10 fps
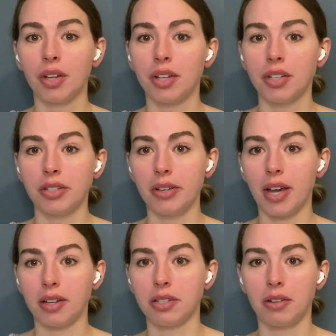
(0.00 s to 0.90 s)
So
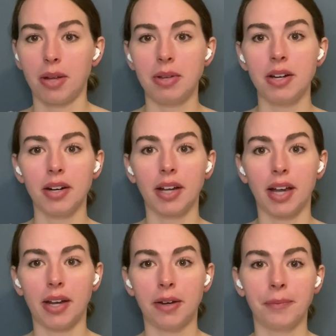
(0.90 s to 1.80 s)
so I'm here
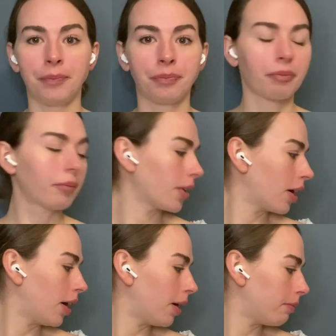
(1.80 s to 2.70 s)
again
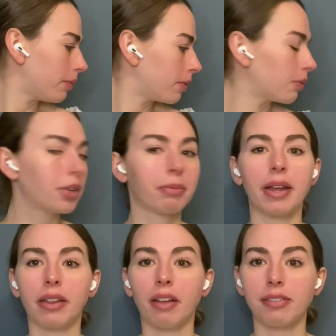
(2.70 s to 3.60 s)
with my
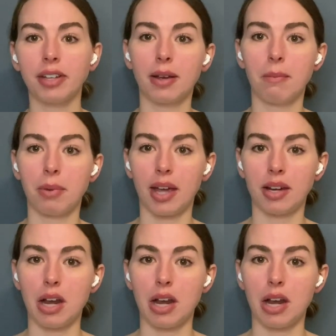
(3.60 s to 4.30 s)
lovely companion,